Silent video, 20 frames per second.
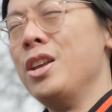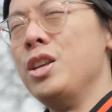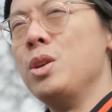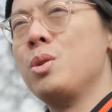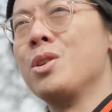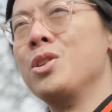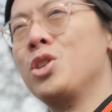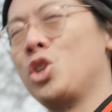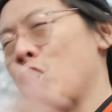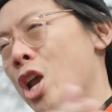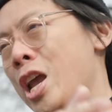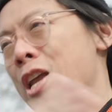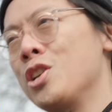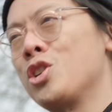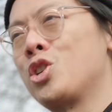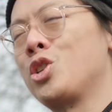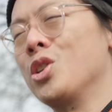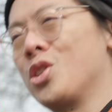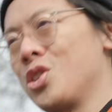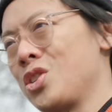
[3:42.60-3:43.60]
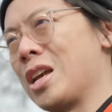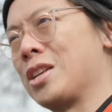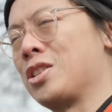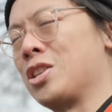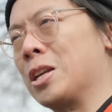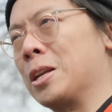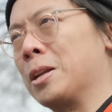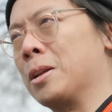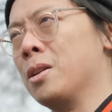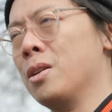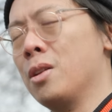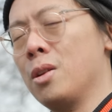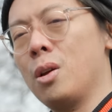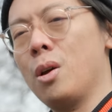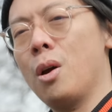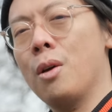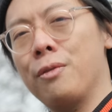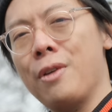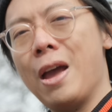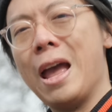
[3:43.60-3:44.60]
You can change the setting
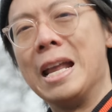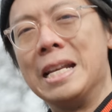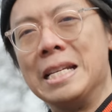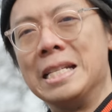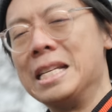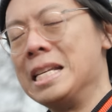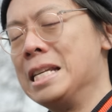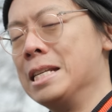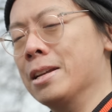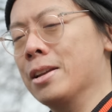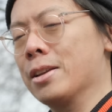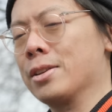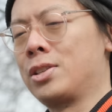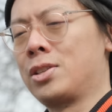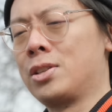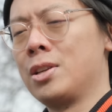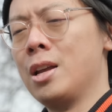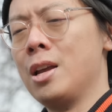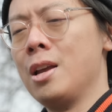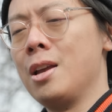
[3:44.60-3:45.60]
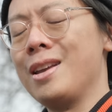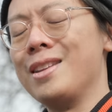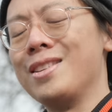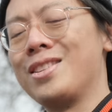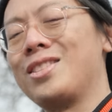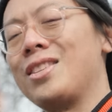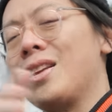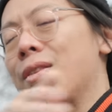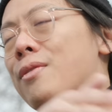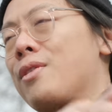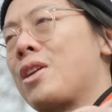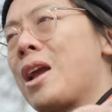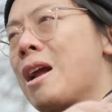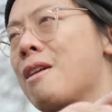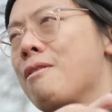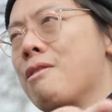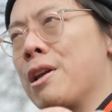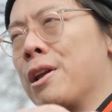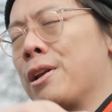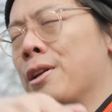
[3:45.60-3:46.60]
of ND-ness instead of
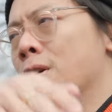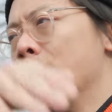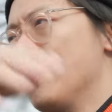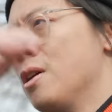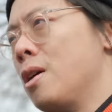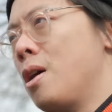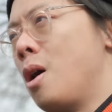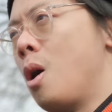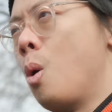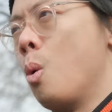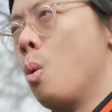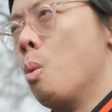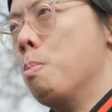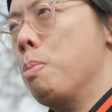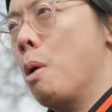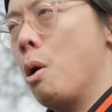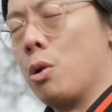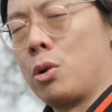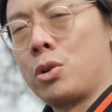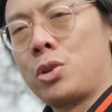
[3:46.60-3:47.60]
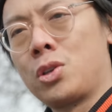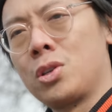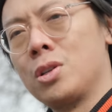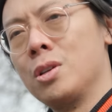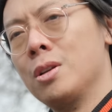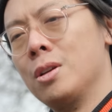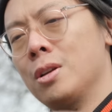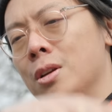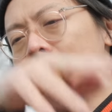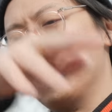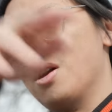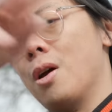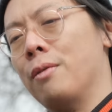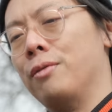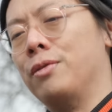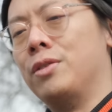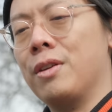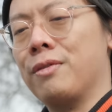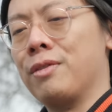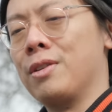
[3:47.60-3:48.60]
carrying a whole box
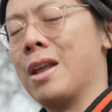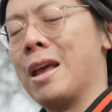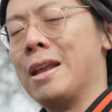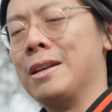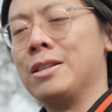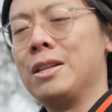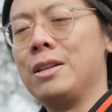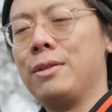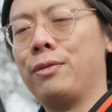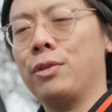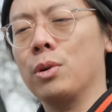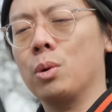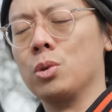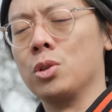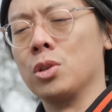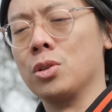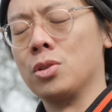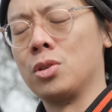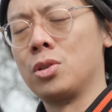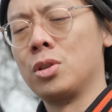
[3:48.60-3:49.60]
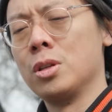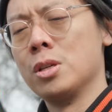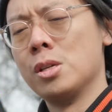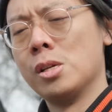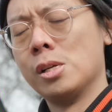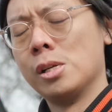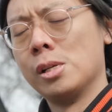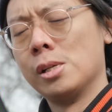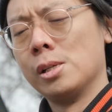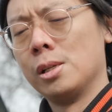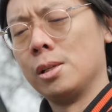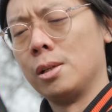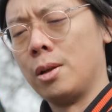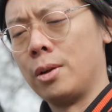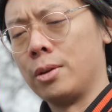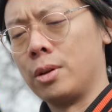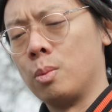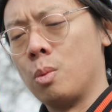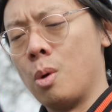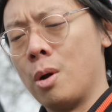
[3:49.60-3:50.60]
of different ND filters
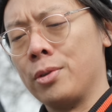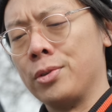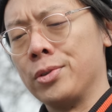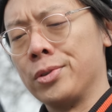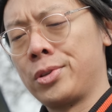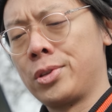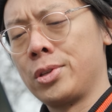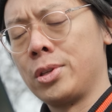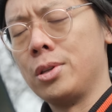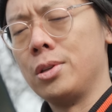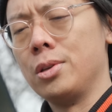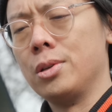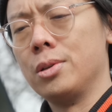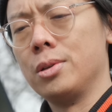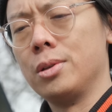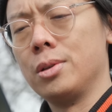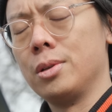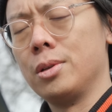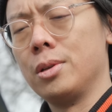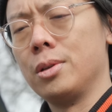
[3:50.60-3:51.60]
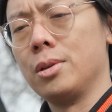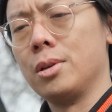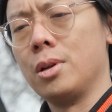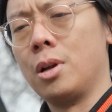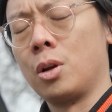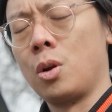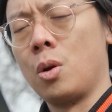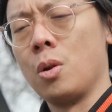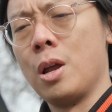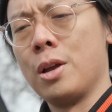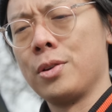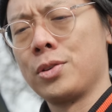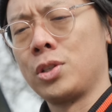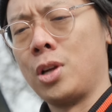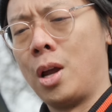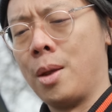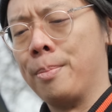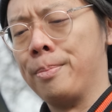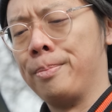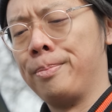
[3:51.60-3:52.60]
like the ones I got last
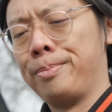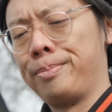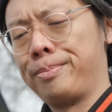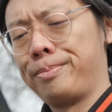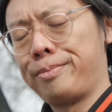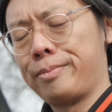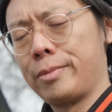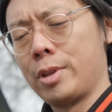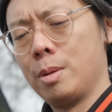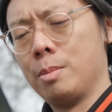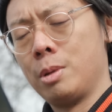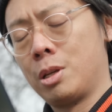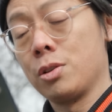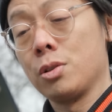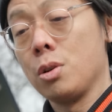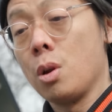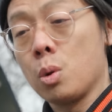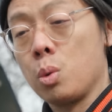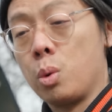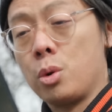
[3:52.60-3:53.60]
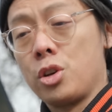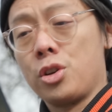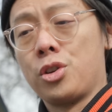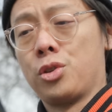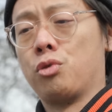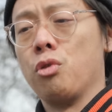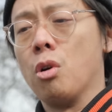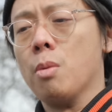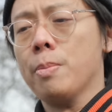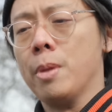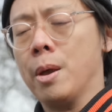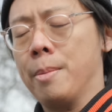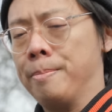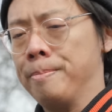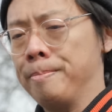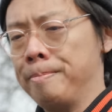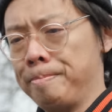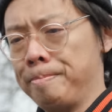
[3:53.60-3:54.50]
time, because Locke will just drop them.